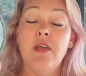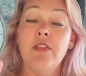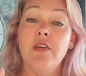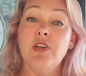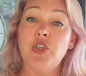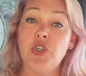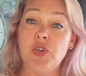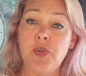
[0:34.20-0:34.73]
The
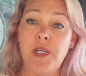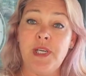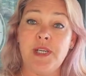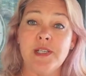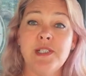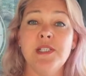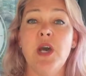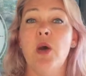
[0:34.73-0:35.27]

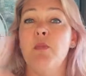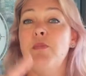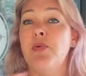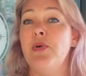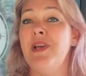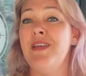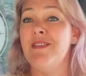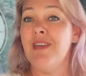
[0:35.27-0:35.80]
trees
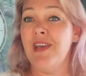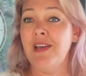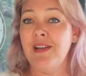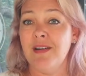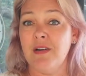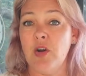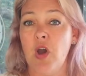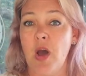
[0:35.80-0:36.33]
breathe
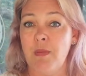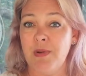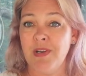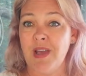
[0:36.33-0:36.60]
in carbon